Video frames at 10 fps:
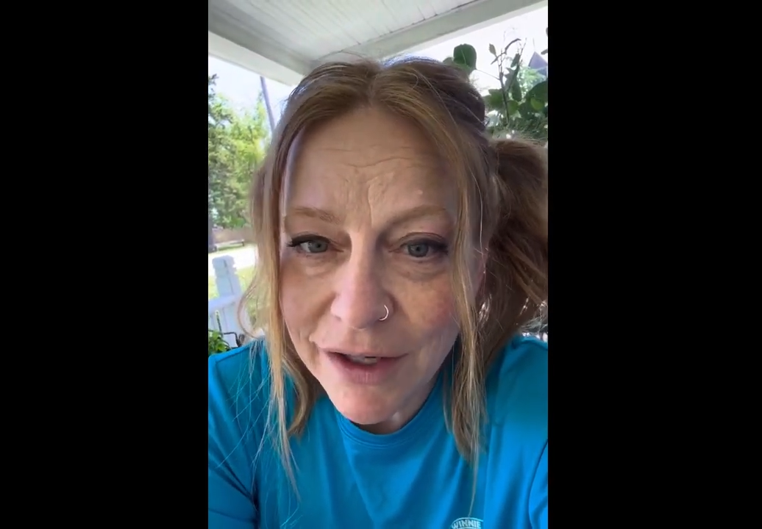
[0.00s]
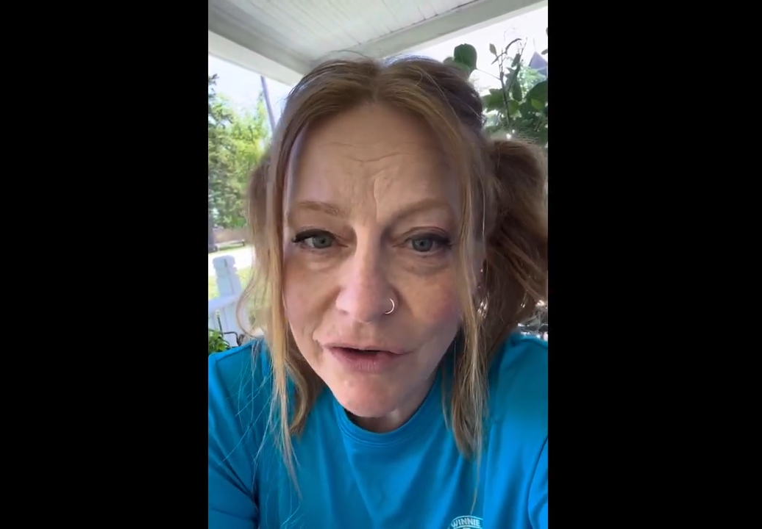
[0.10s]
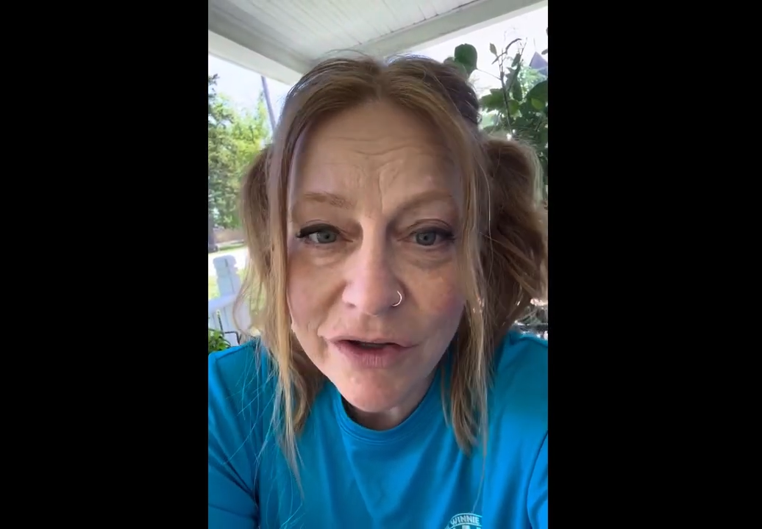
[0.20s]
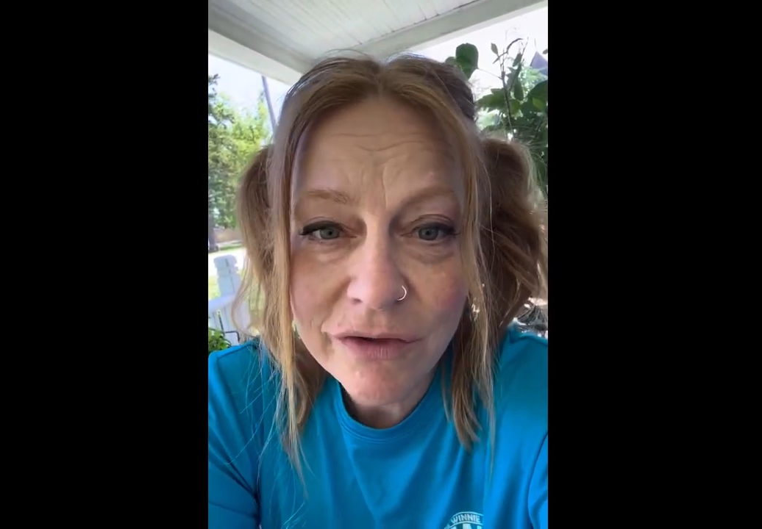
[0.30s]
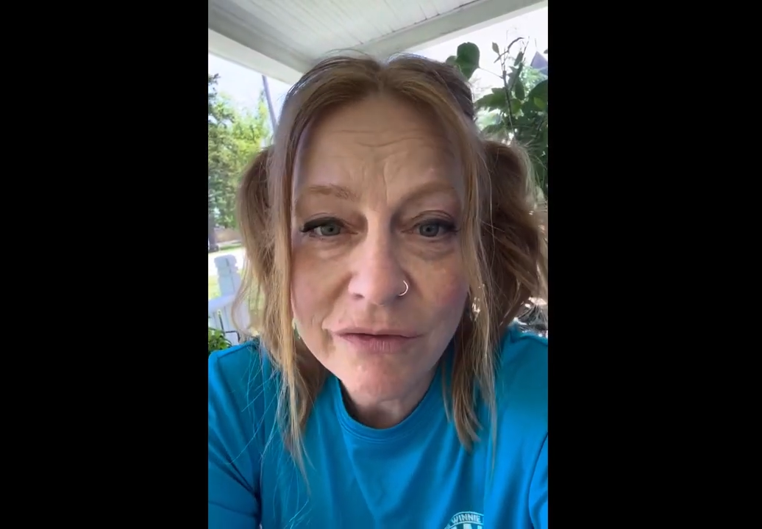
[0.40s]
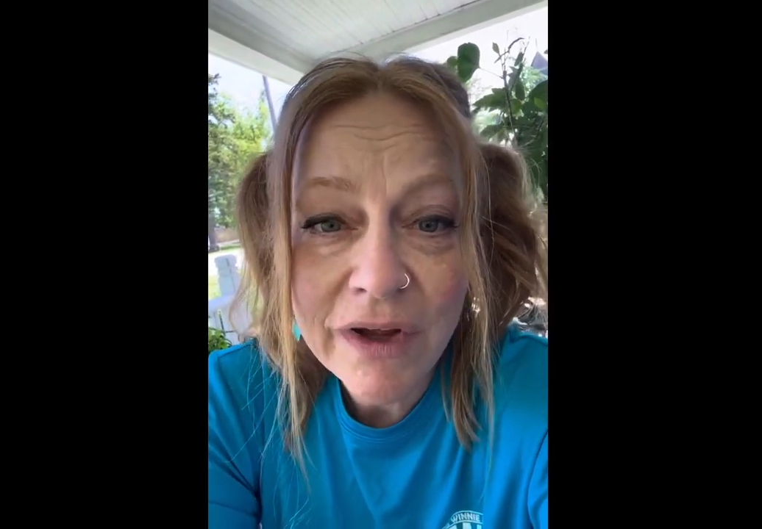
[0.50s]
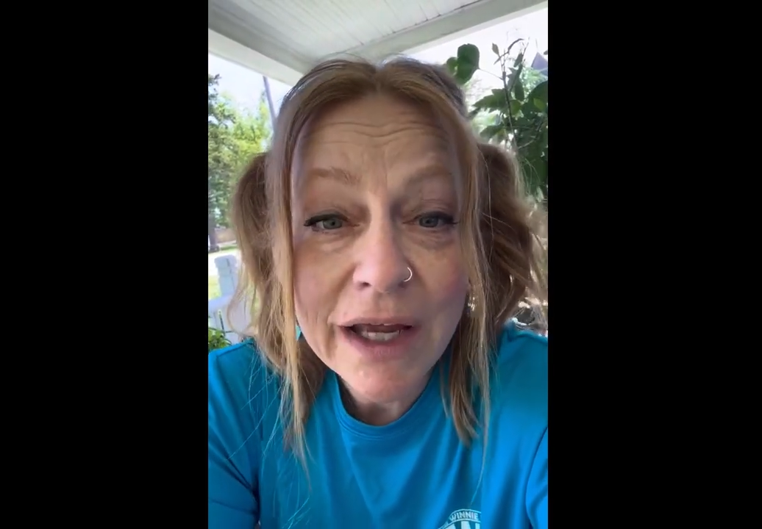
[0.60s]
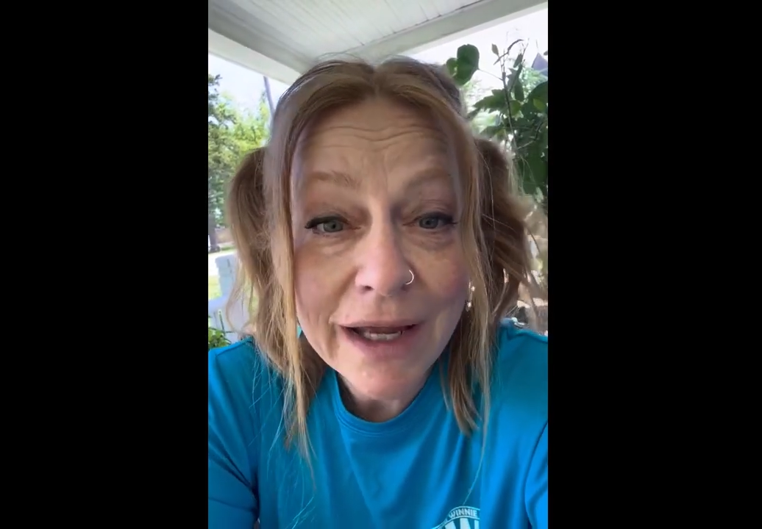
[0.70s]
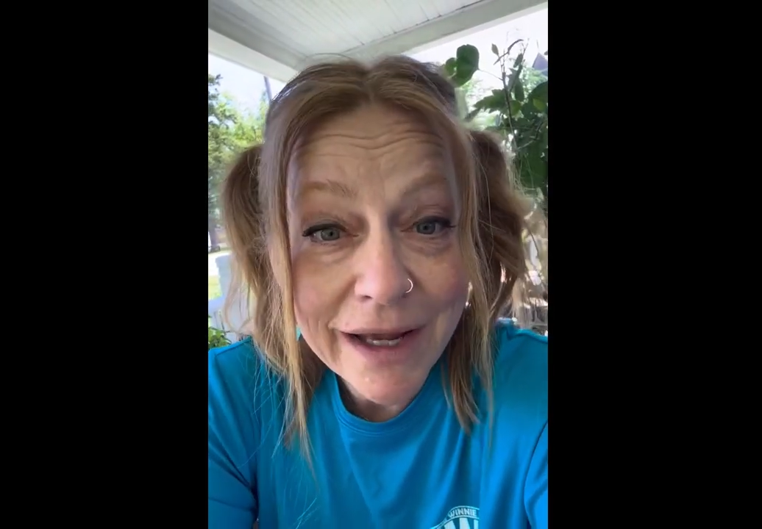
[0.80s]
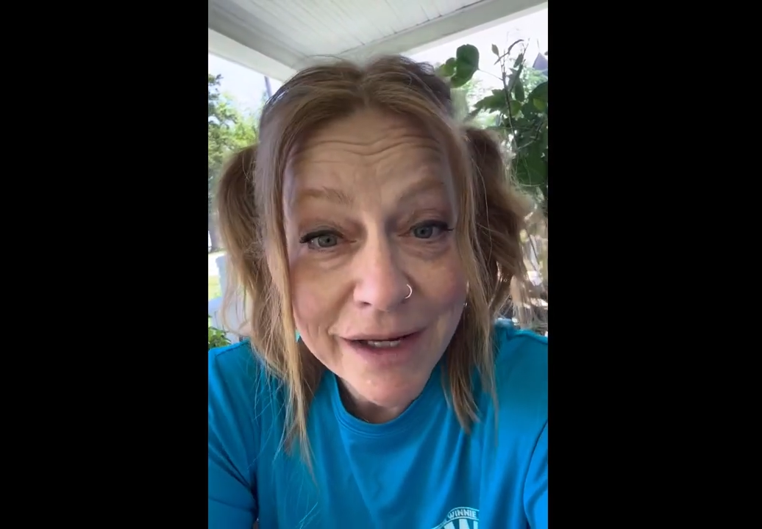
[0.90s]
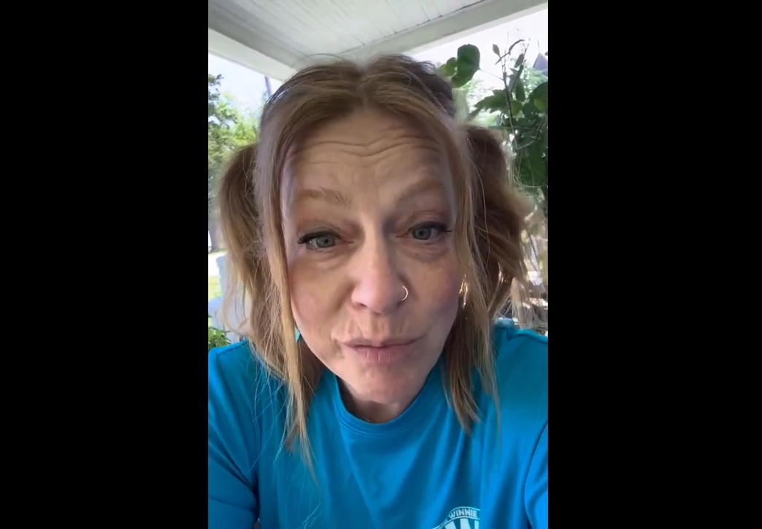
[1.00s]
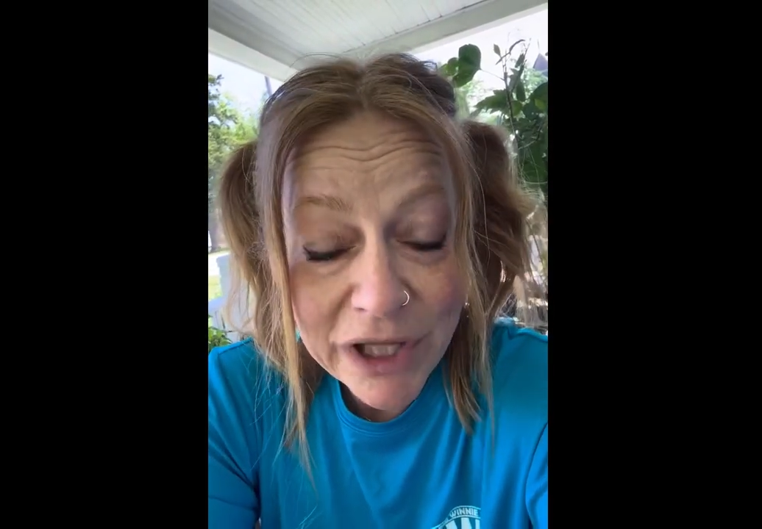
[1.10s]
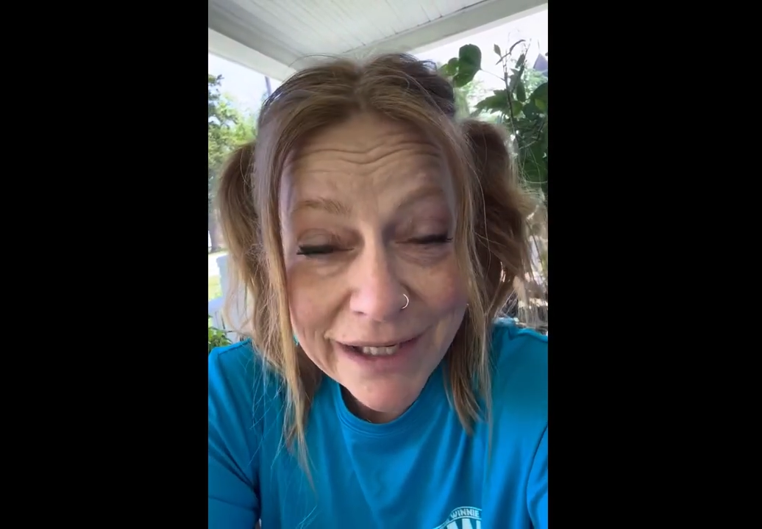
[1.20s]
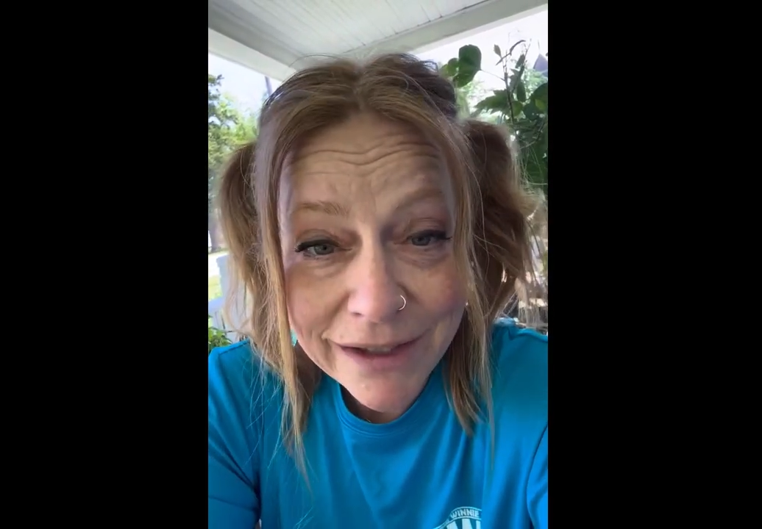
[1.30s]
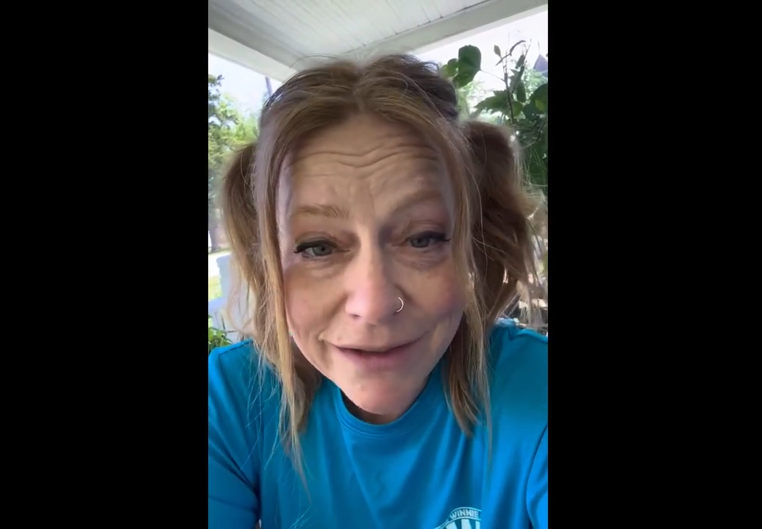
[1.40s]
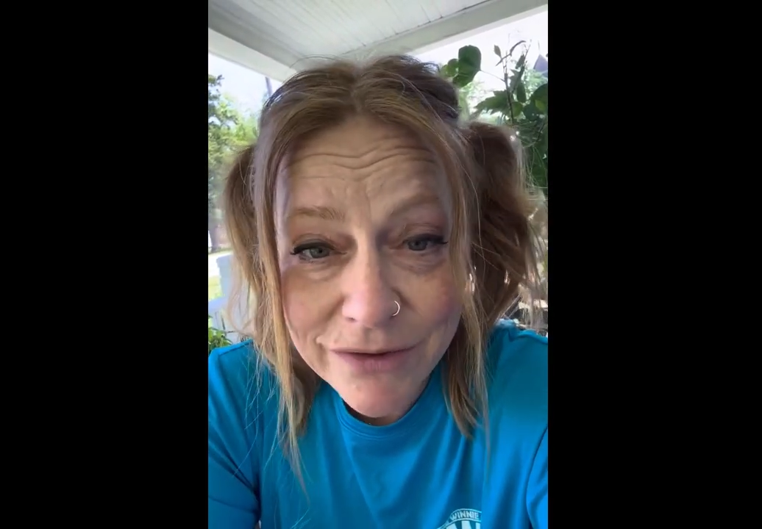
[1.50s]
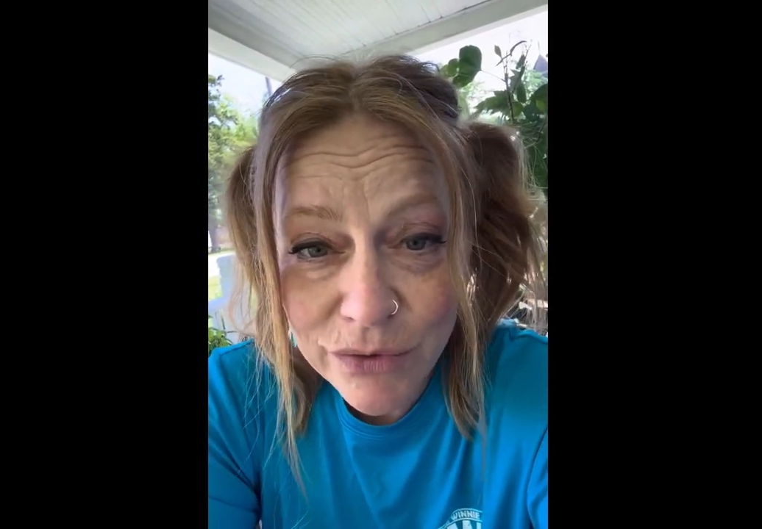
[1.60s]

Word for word: out of eggplant,